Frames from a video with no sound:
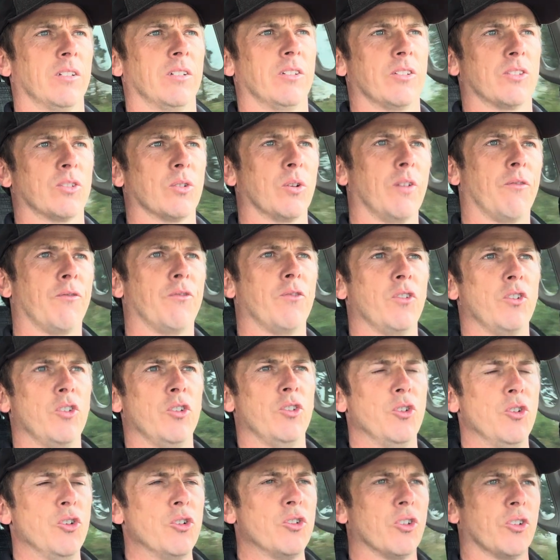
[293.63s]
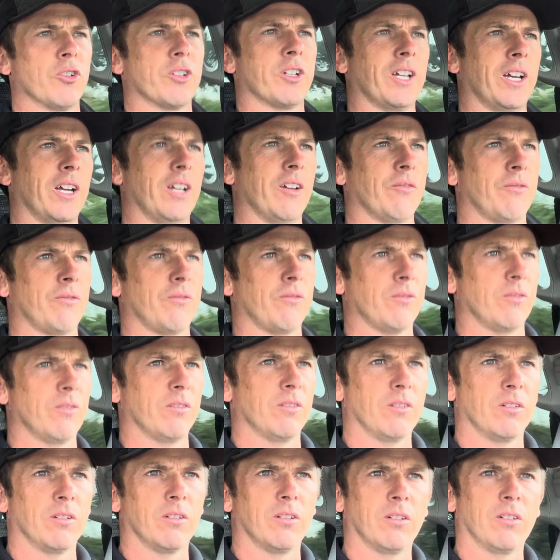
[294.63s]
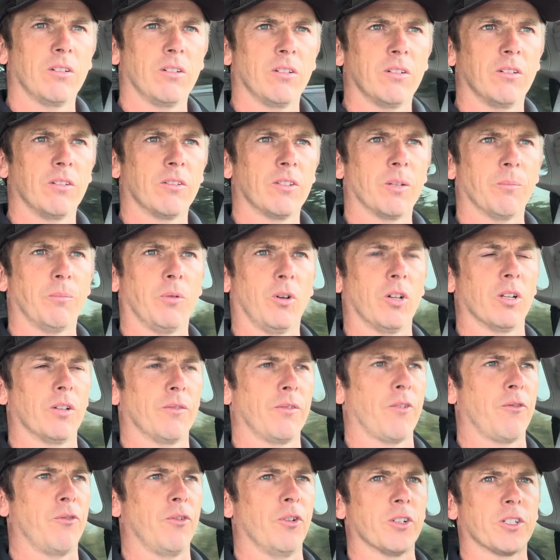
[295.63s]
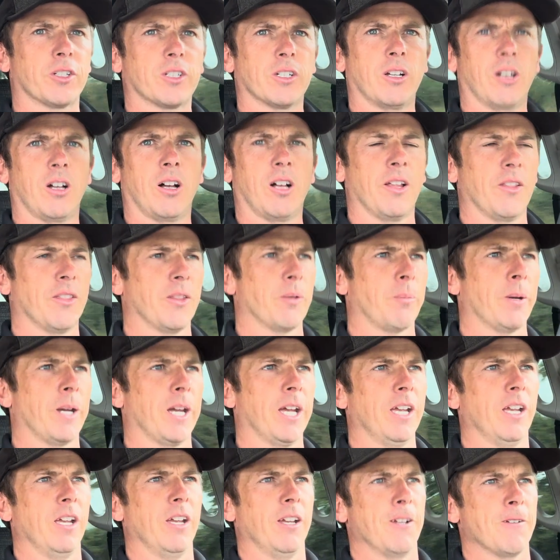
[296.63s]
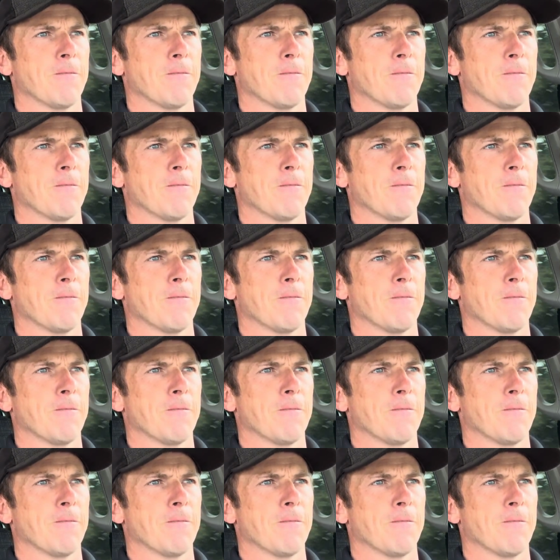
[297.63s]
So if you don't have the ball of your foot on the peg,